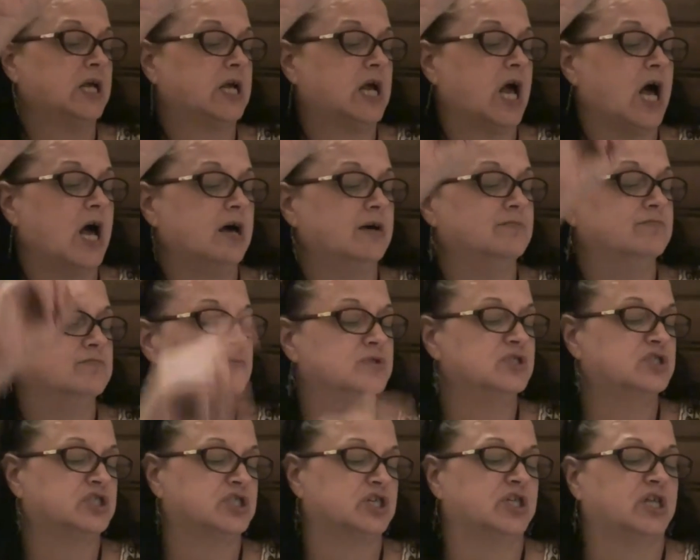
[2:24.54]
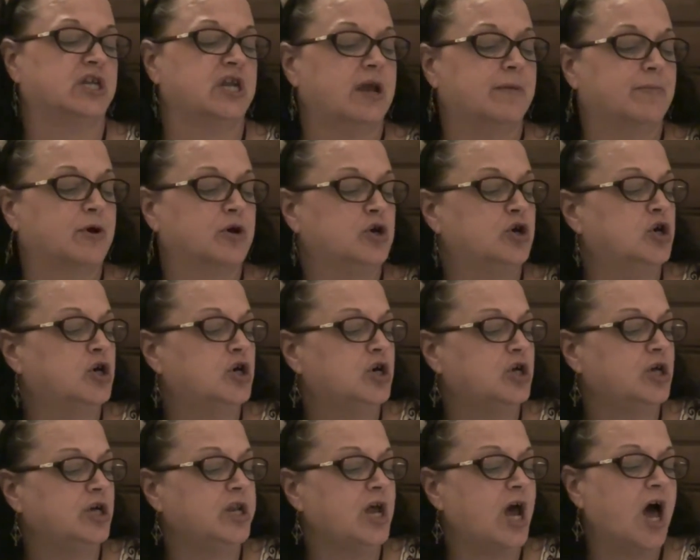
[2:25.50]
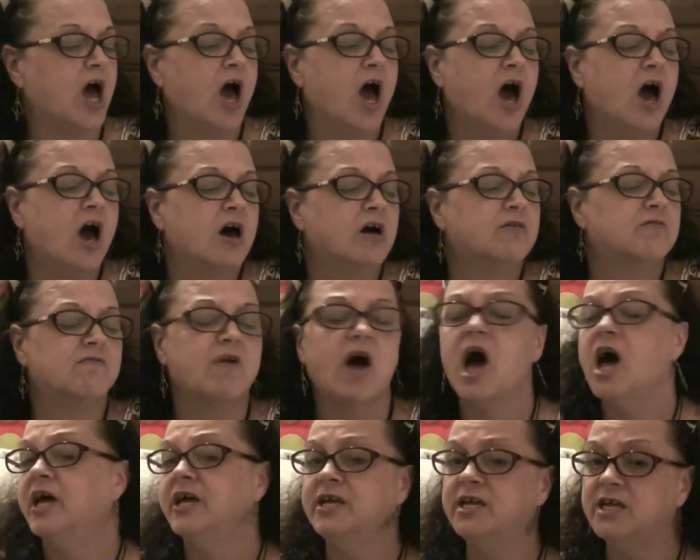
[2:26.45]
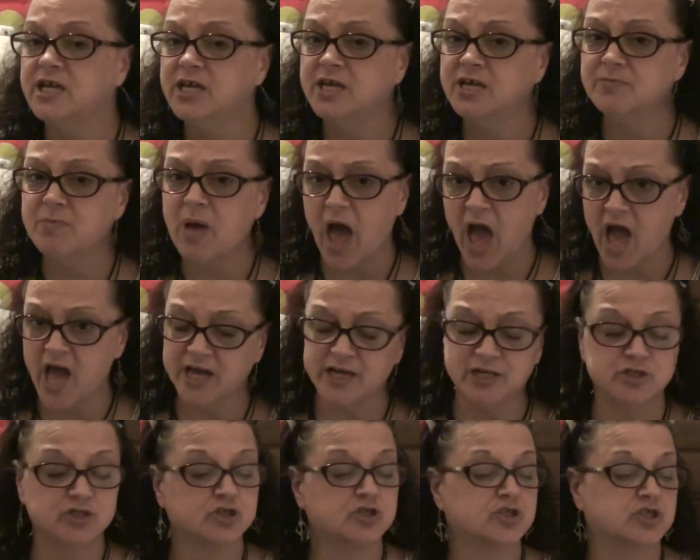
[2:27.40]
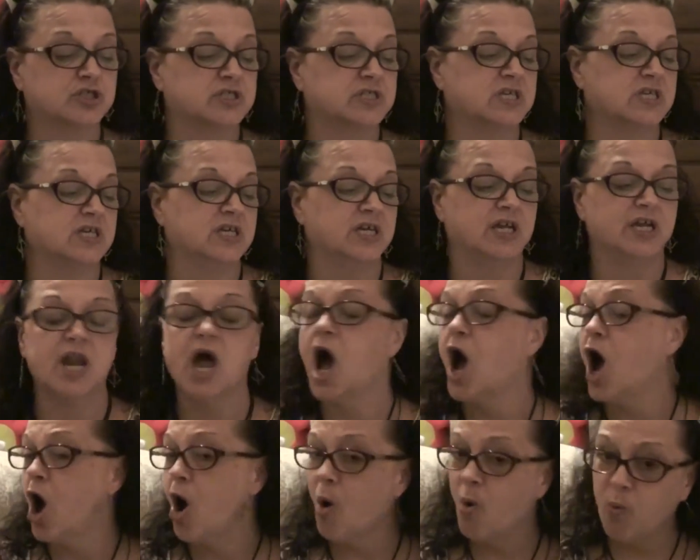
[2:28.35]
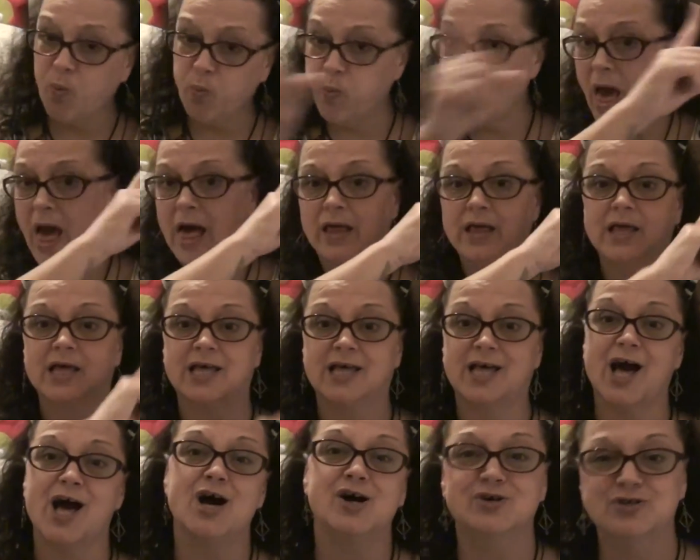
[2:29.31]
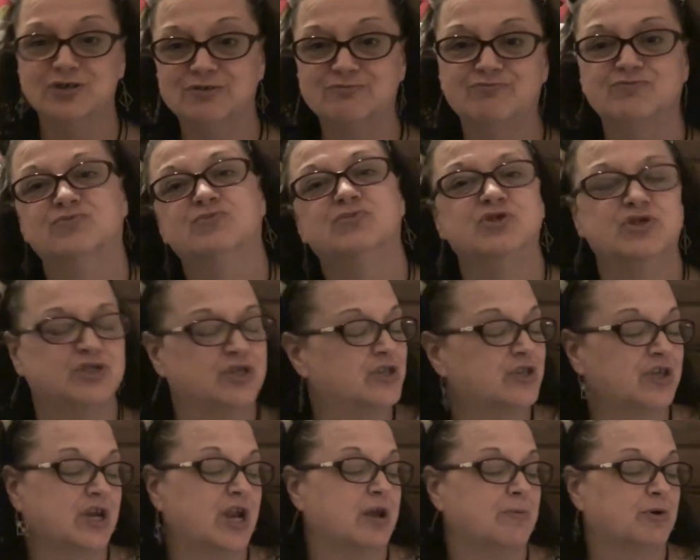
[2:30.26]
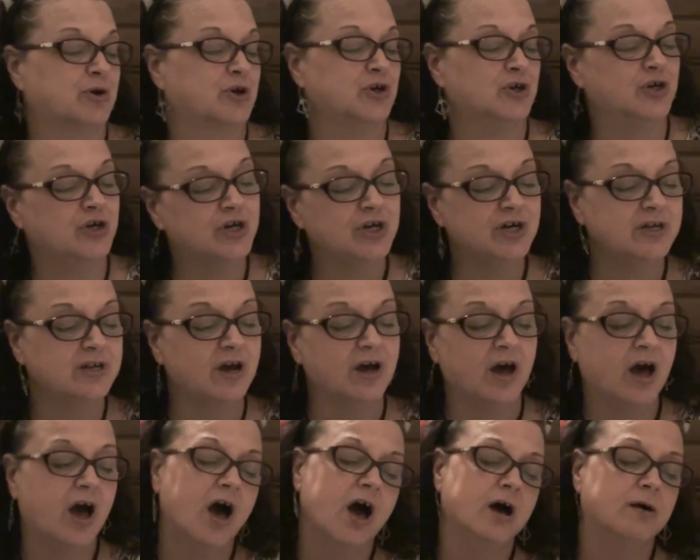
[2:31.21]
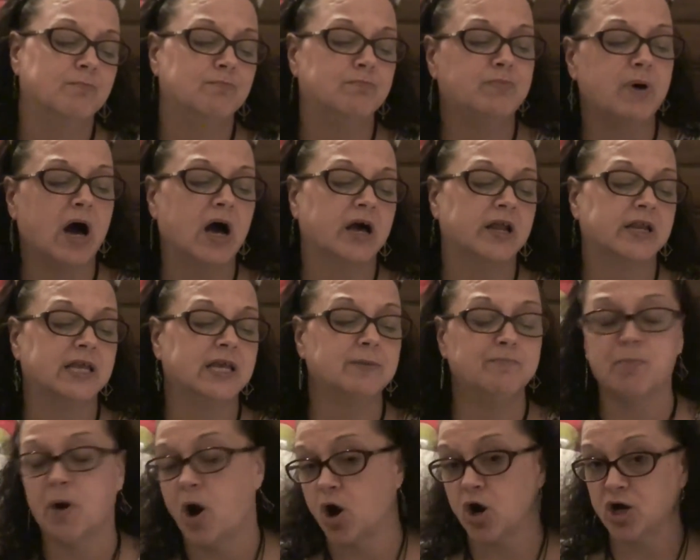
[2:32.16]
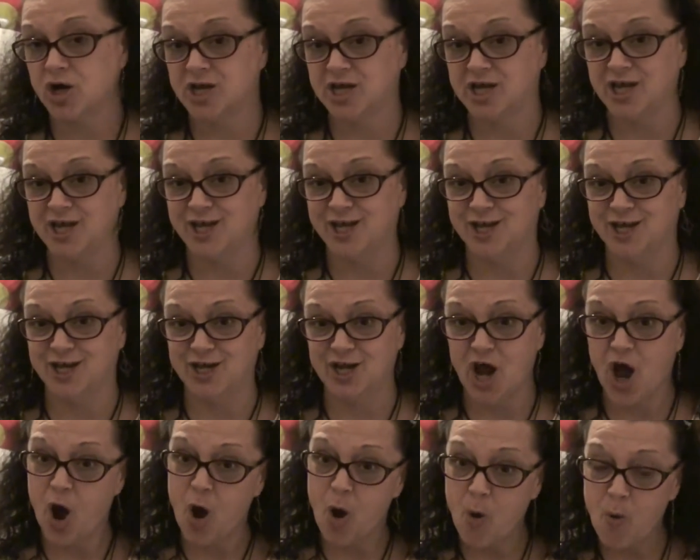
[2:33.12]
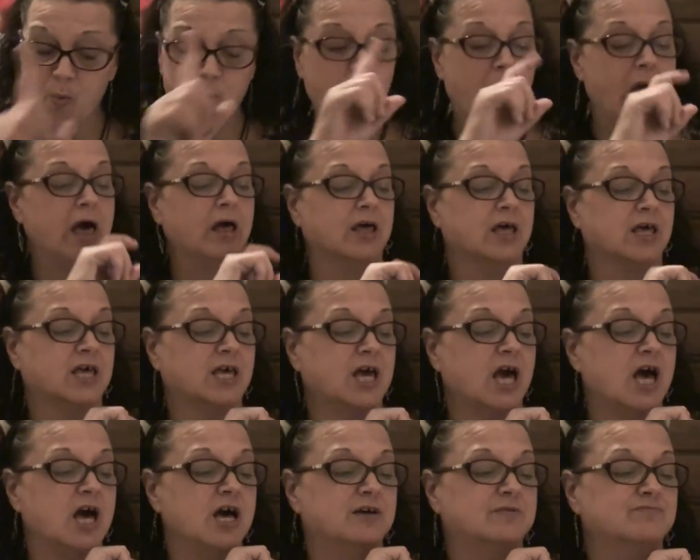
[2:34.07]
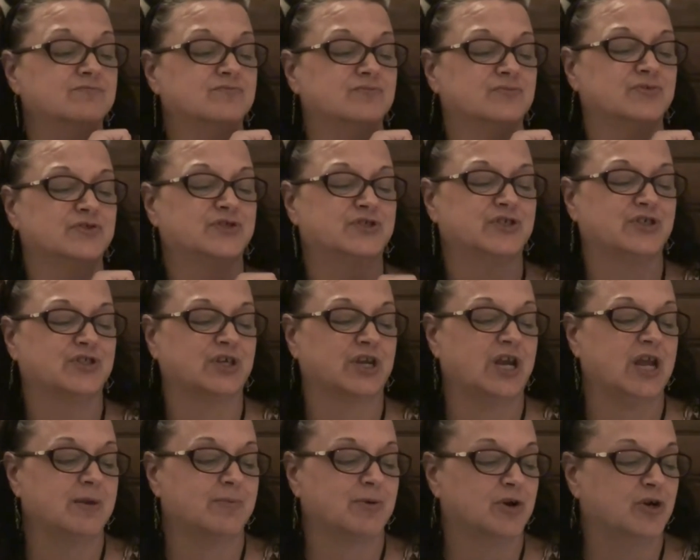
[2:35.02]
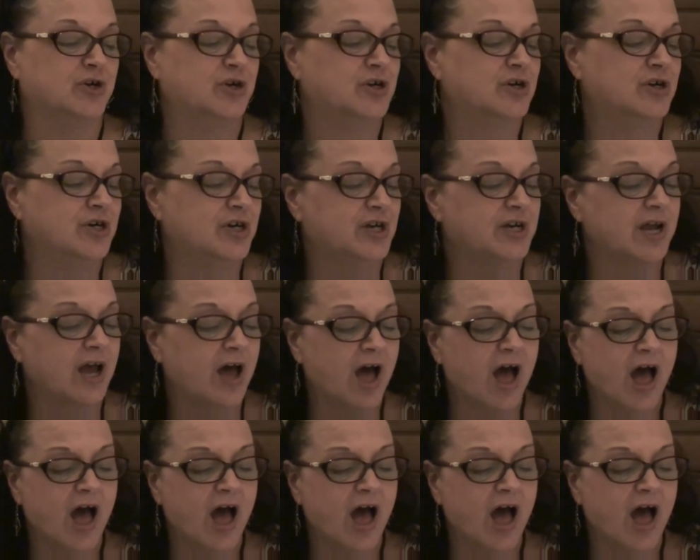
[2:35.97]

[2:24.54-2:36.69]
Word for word: welcome to the neighborhood. Raheem Anderson, welcome to the neighborhood. Bonnie Parkin, welcome to the neighborhood.